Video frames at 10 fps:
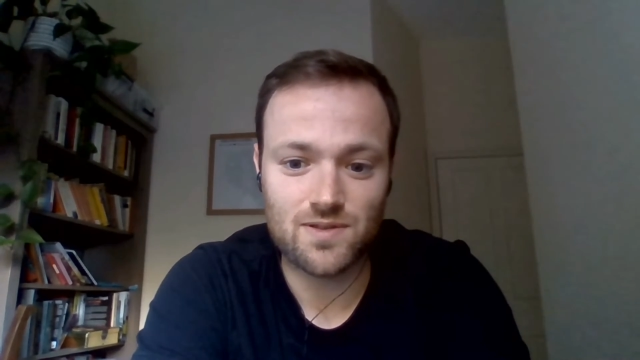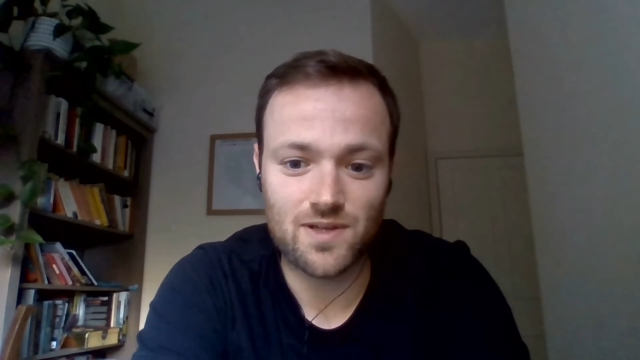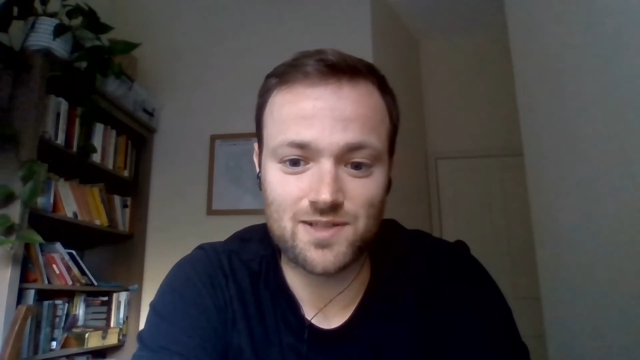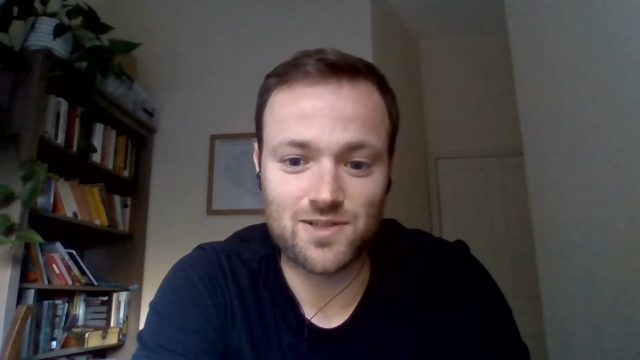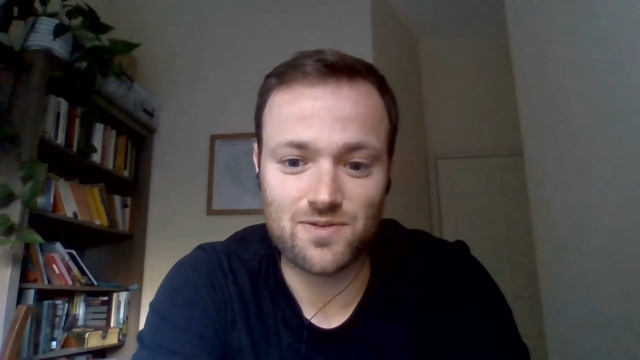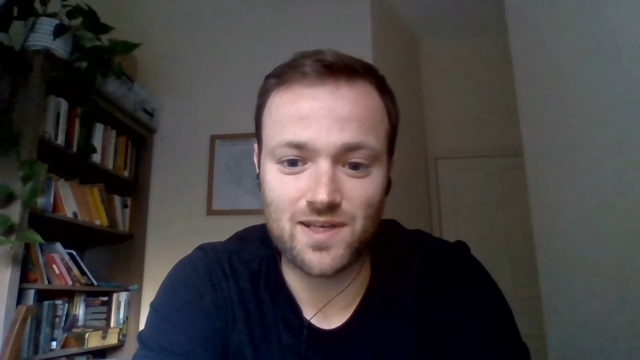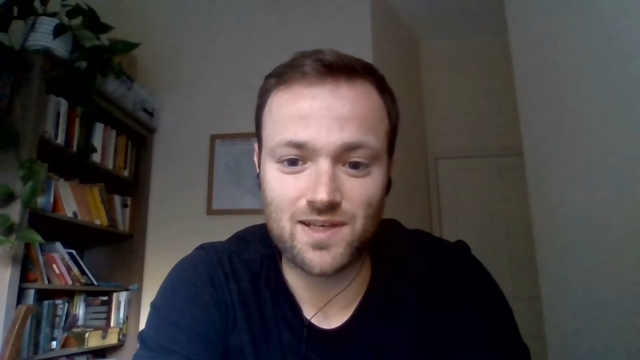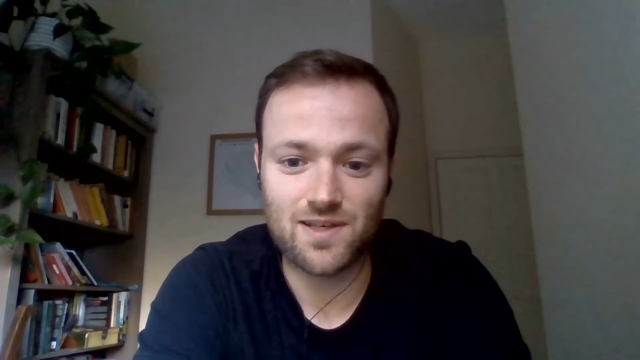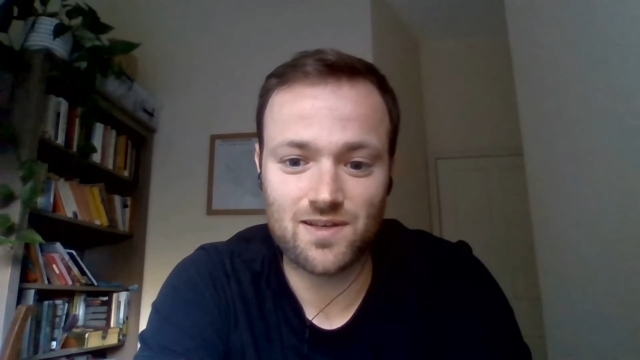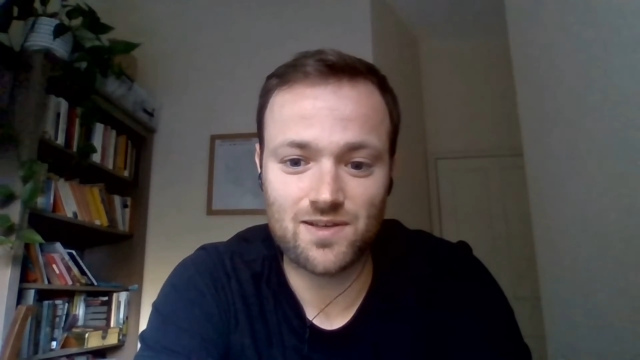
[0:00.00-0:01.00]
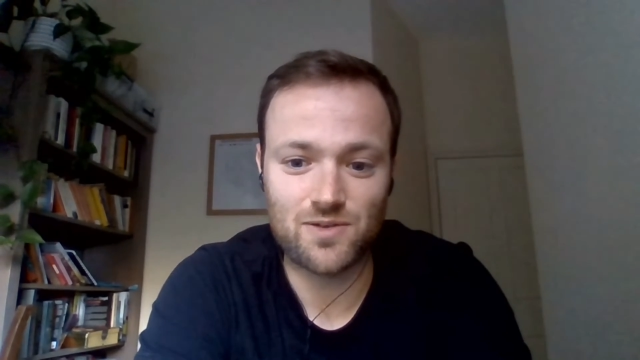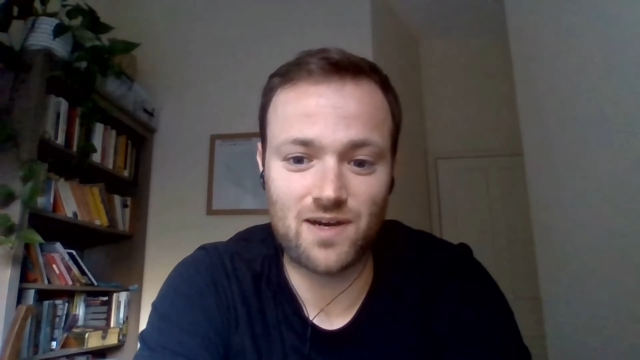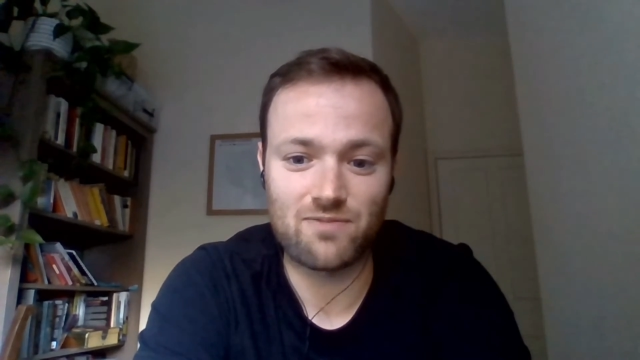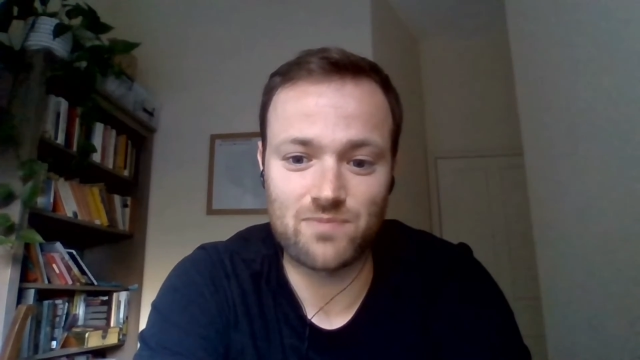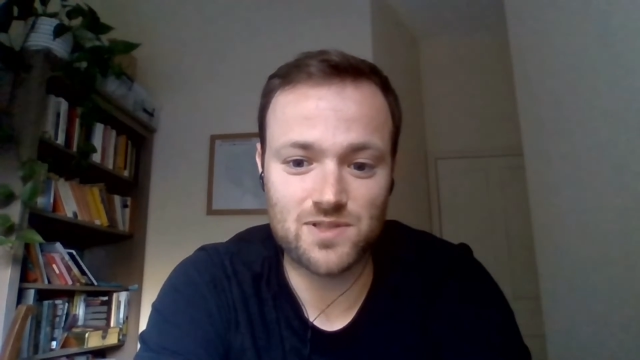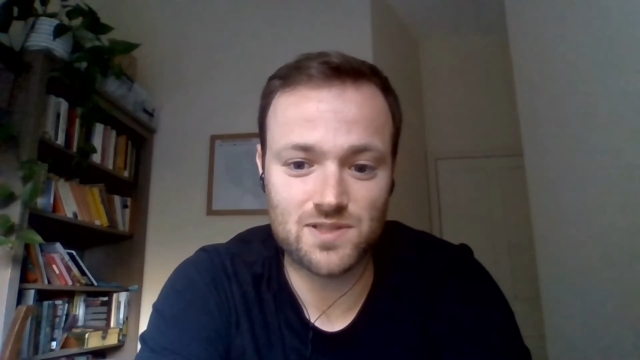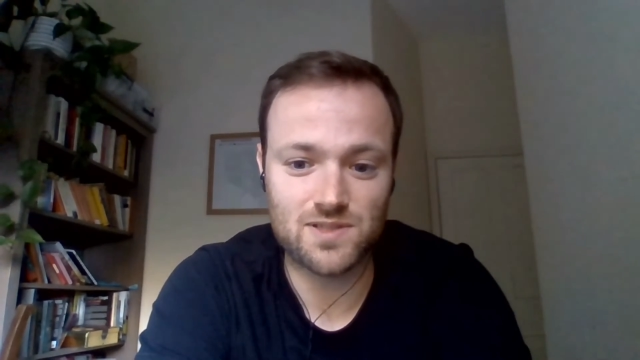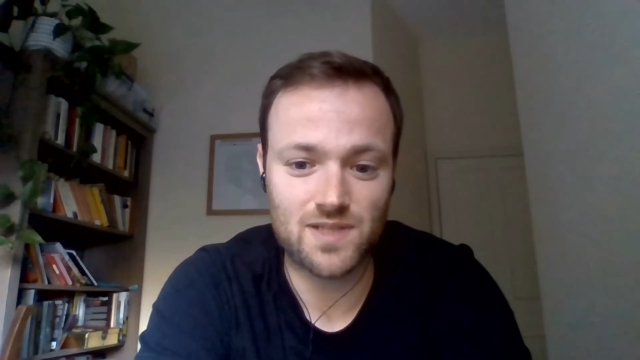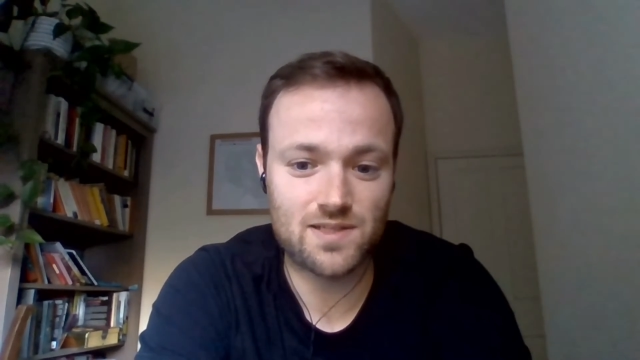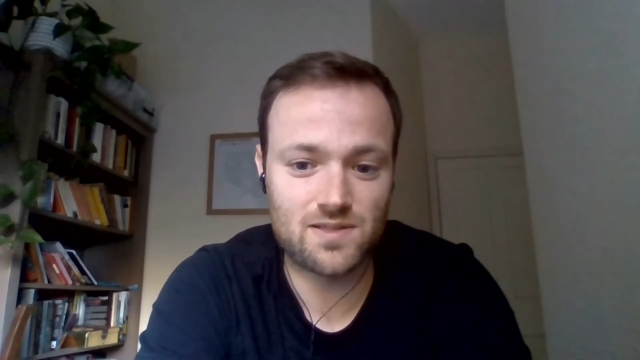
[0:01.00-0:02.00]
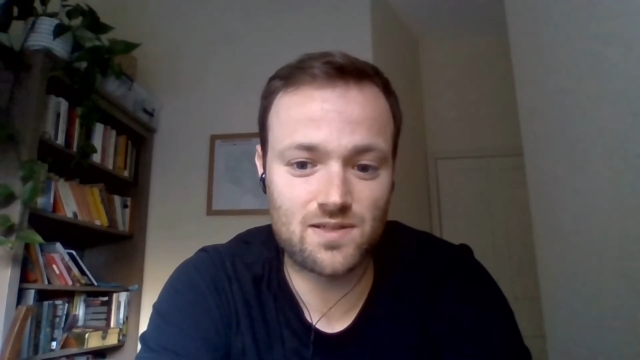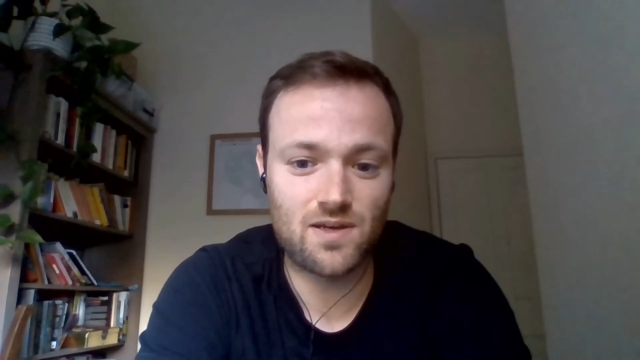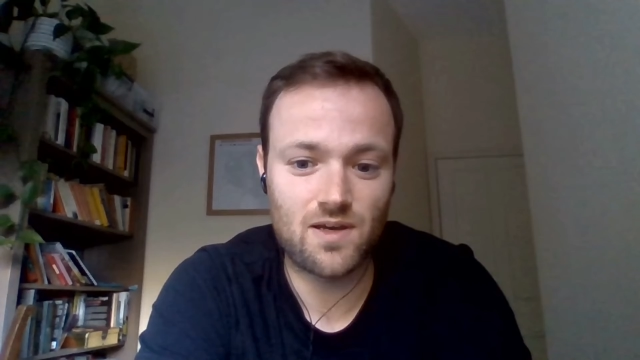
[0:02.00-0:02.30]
I don't think you'll have much success.